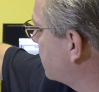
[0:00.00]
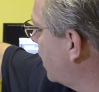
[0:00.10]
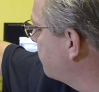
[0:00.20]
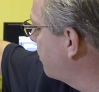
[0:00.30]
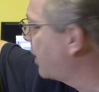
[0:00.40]

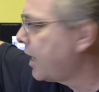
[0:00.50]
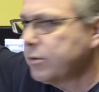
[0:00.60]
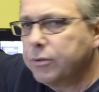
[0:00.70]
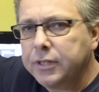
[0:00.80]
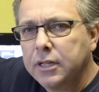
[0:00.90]
type of
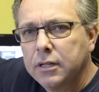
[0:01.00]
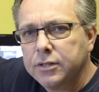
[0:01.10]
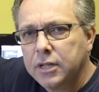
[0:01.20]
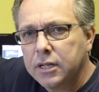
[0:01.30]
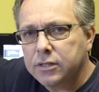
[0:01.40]
manual deal
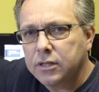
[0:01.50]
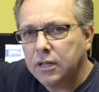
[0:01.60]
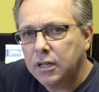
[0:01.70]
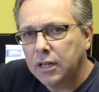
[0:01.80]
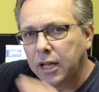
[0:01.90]
as this,
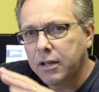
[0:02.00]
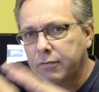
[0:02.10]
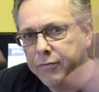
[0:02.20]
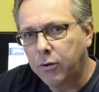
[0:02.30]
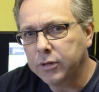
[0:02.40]
like a
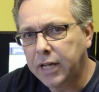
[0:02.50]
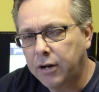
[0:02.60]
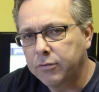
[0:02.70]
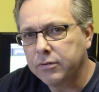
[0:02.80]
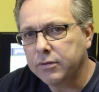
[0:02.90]
fold
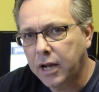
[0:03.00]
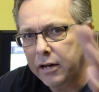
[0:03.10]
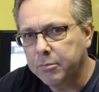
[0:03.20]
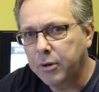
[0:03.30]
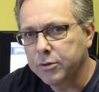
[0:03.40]
out
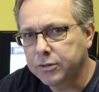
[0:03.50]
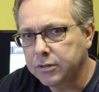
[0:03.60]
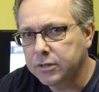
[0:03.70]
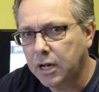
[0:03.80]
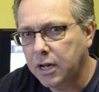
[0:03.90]
kind of
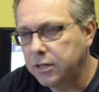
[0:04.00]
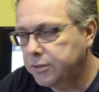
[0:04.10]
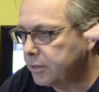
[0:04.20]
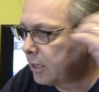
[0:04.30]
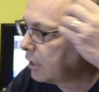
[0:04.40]
poster
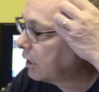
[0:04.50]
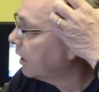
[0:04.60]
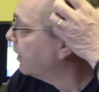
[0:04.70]
size thing.